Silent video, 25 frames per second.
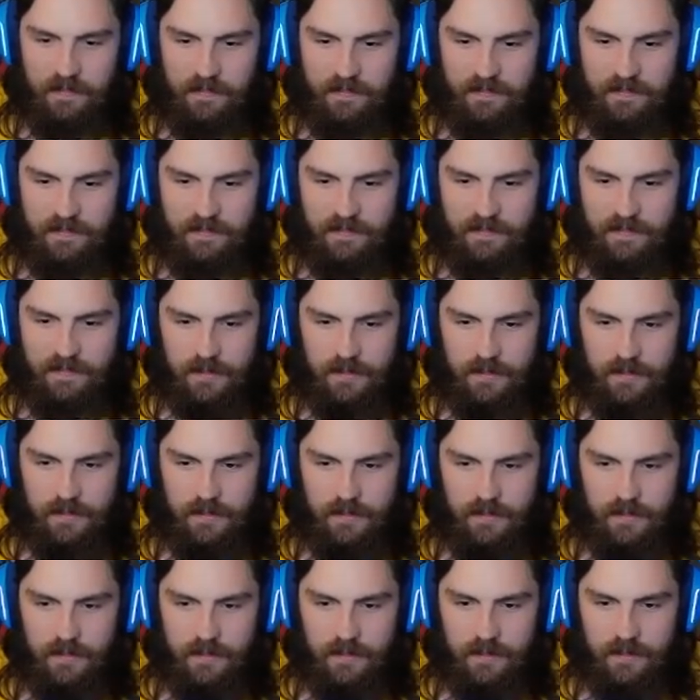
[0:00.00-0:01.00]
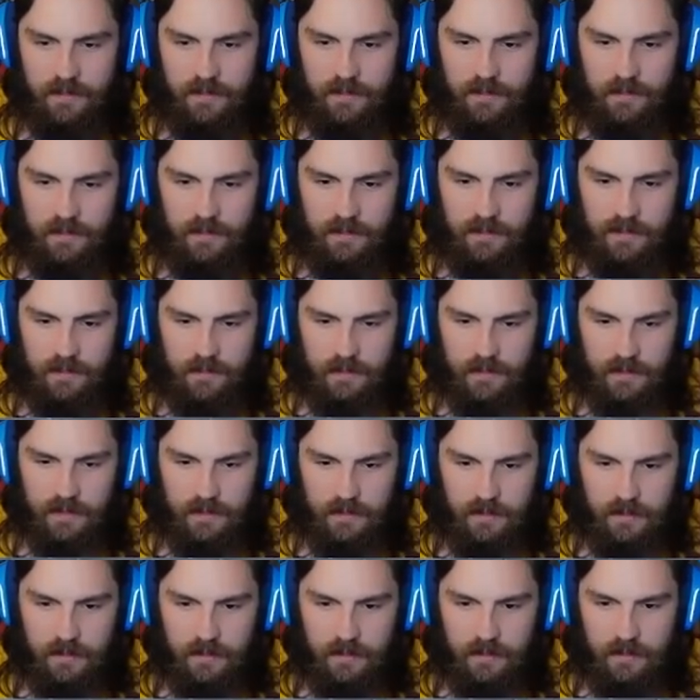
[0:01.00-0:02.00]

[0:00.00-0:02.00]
Nobody speaks.